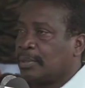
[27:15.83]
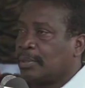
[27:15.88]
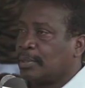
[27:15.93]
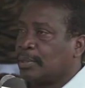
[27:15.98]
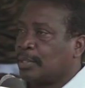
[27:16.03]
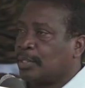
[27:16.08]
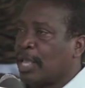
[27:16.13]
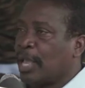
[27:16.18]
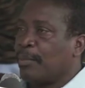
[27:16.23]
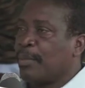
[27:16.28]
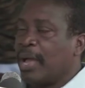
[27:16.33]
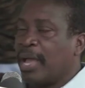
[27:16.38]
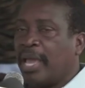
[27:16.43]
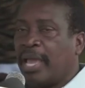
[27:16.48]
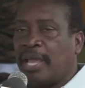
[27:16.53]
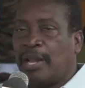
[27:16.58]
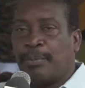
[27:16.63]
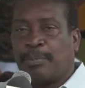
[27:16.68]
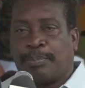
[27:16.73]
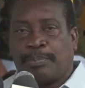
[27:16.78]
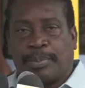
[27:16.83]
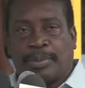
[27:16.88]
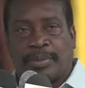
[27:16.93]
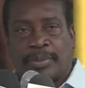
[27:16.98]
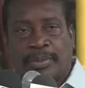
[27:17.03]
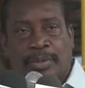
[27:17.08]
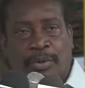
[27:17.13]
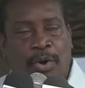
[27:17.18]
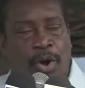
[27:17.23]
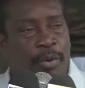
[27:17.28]
say my help,
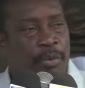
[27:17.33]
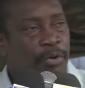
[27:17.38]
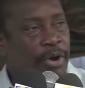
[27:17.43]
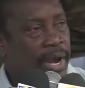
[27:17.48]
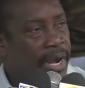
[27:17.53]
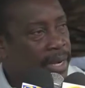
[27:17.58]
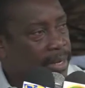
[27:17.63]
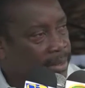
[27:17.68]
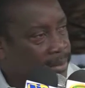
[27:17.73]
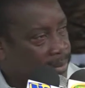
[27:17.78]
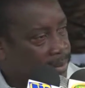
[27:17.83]
comrade.